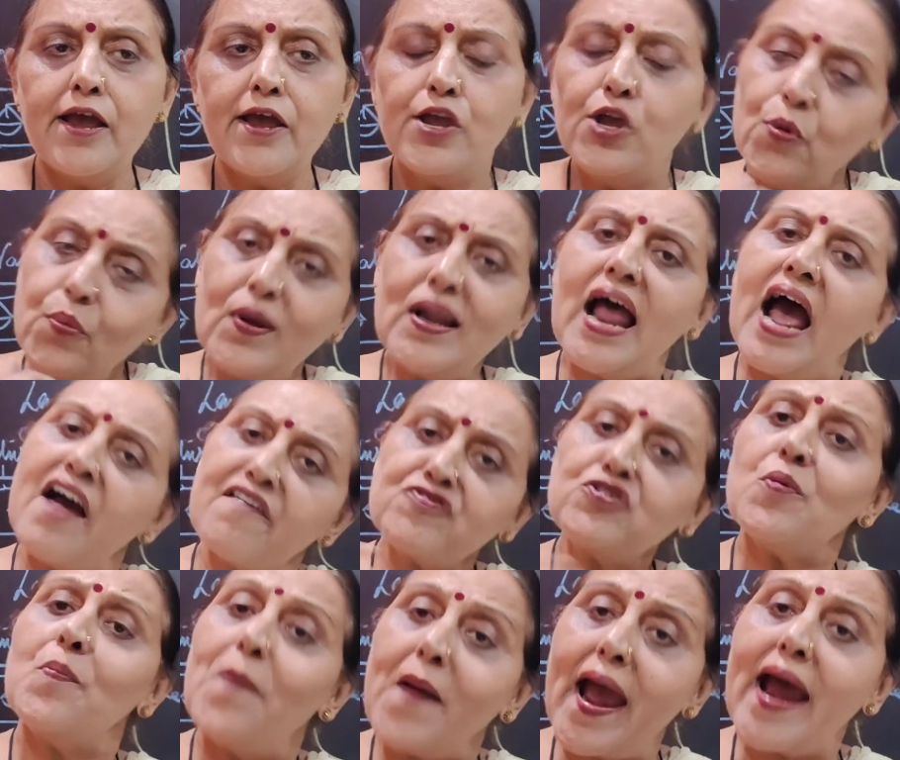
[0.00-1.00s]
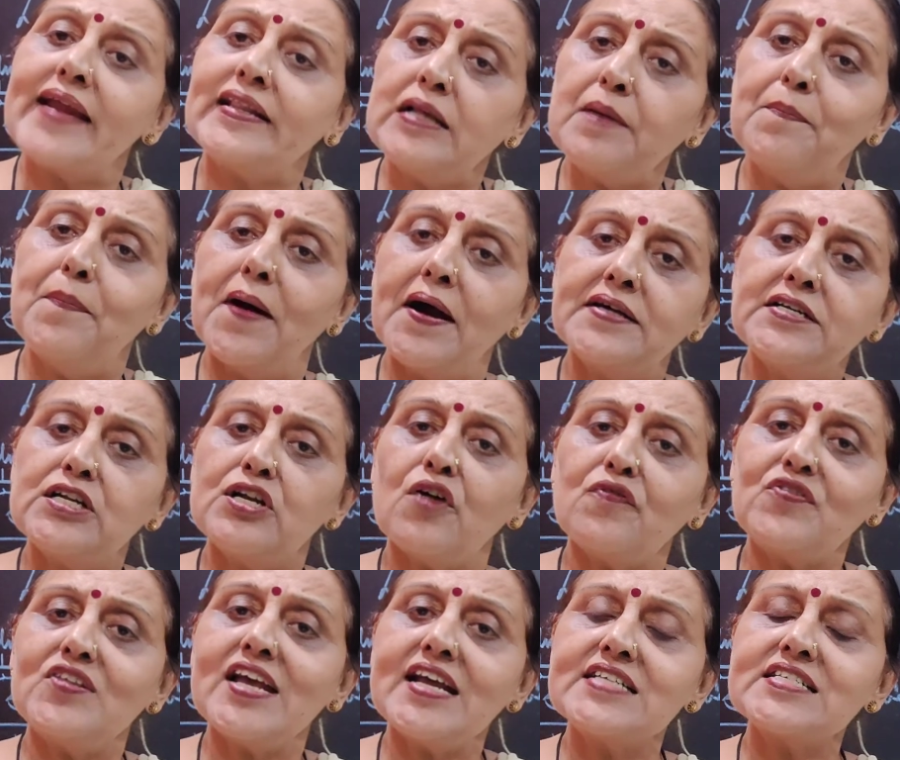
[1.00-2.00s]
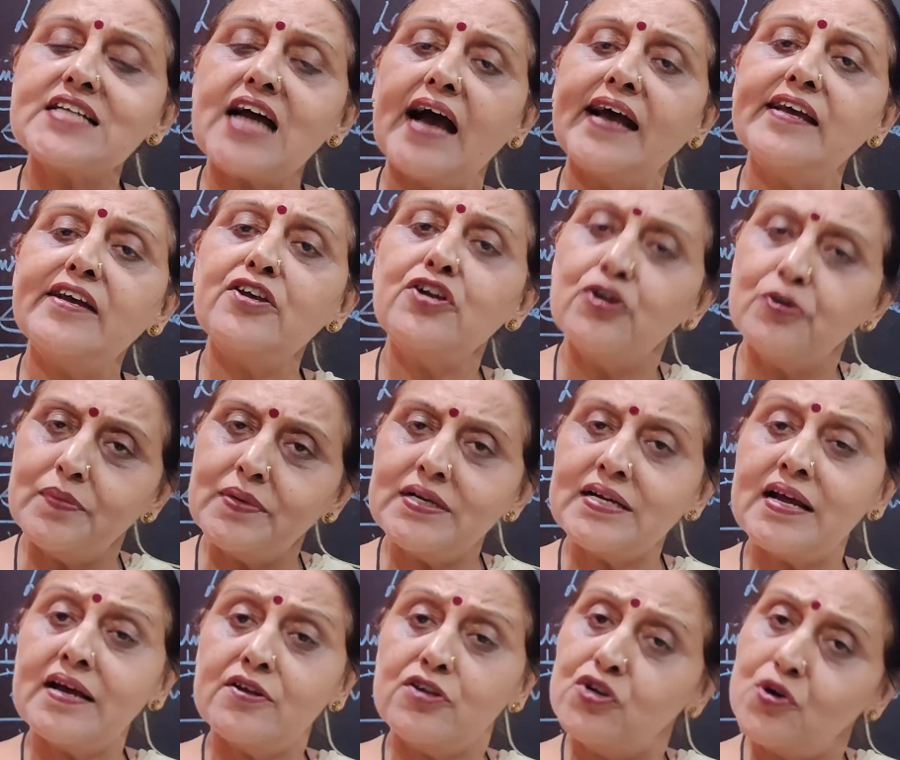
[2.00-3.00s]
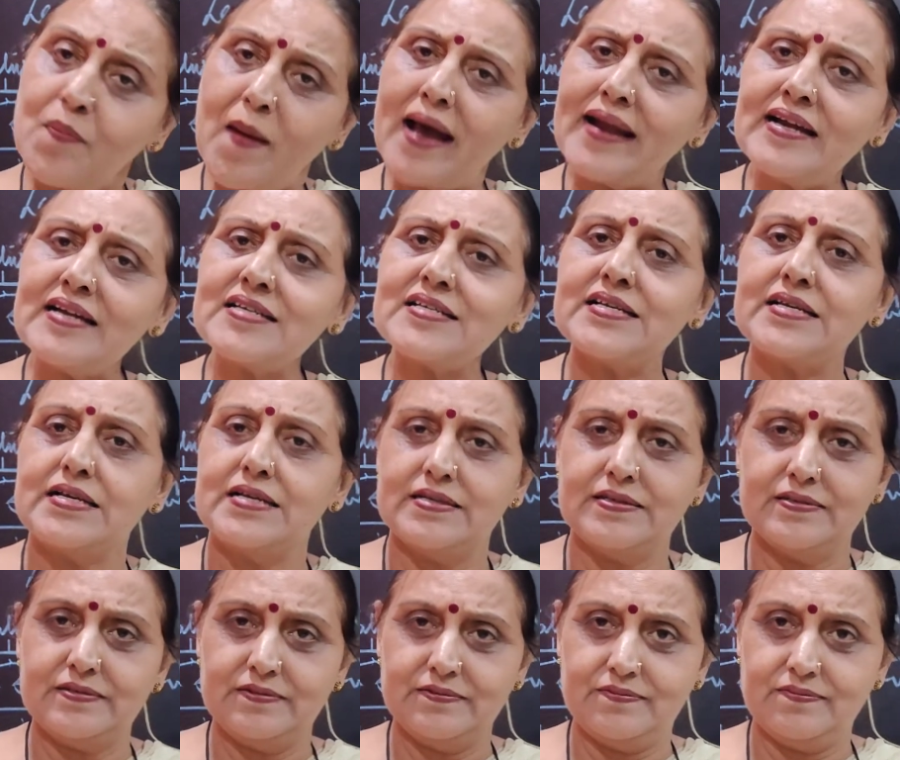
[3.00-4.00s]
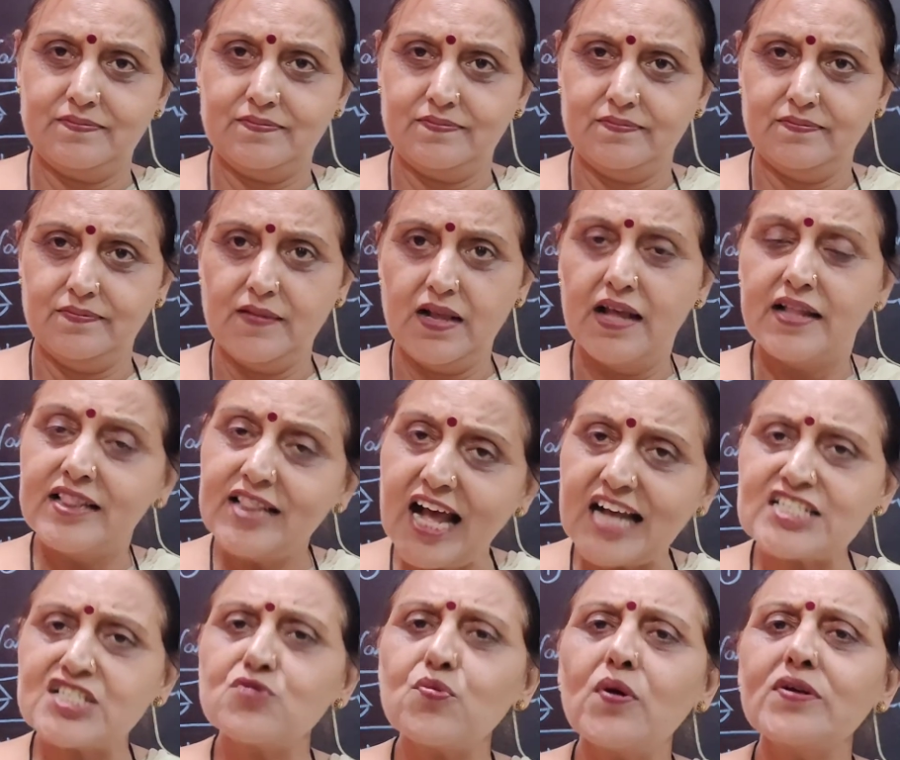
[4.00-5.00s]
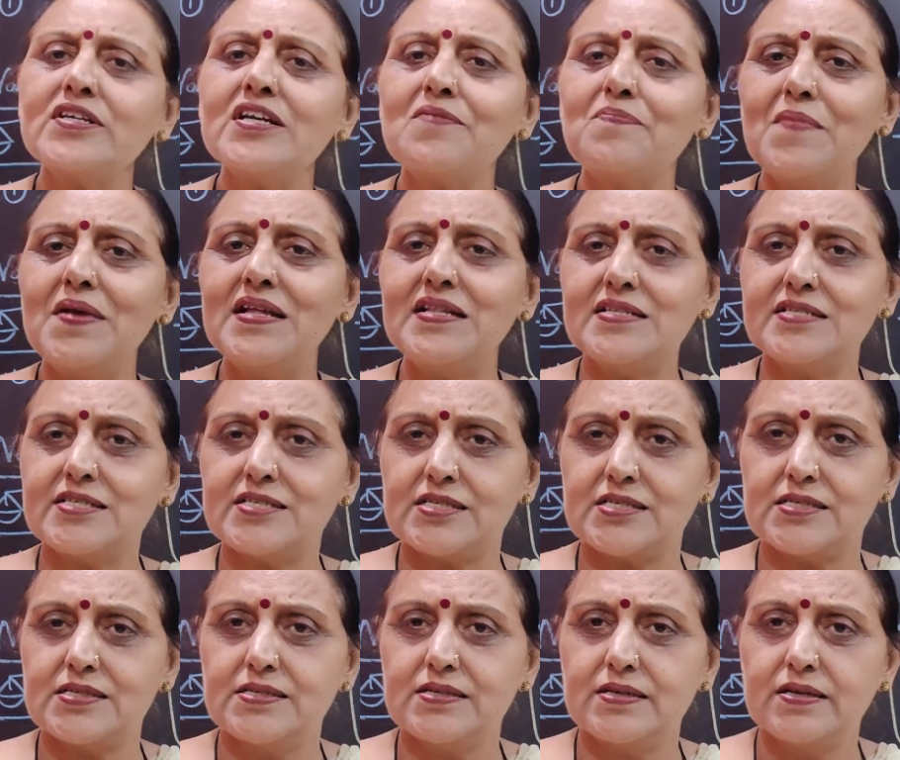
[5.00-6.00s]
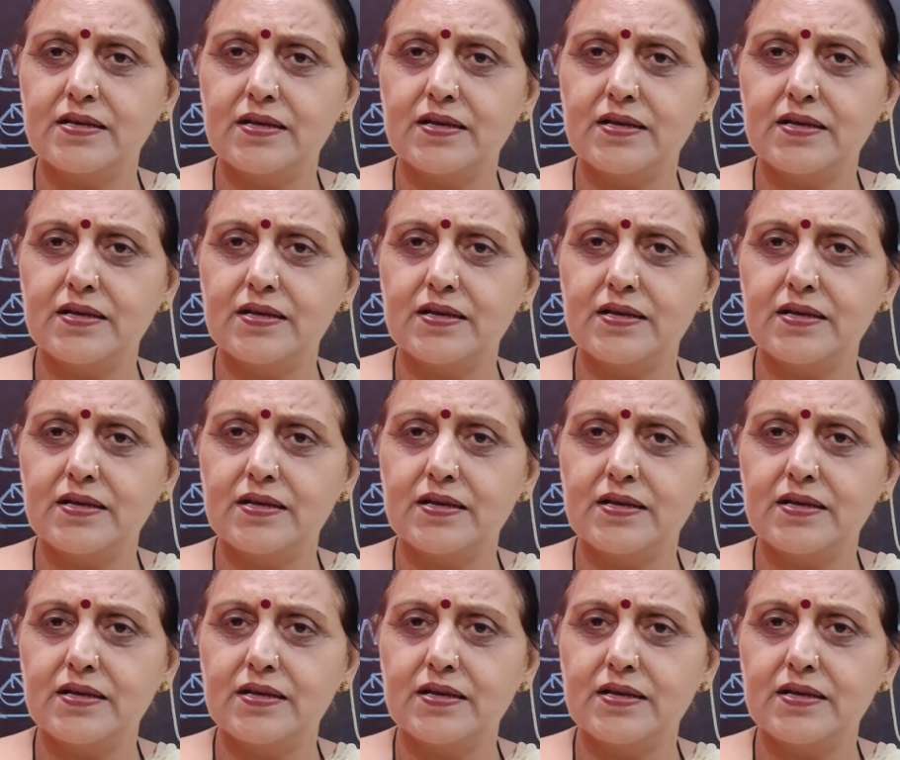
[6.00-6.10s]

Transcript: You will have to bear the burden of the entire humanity. That's what it means.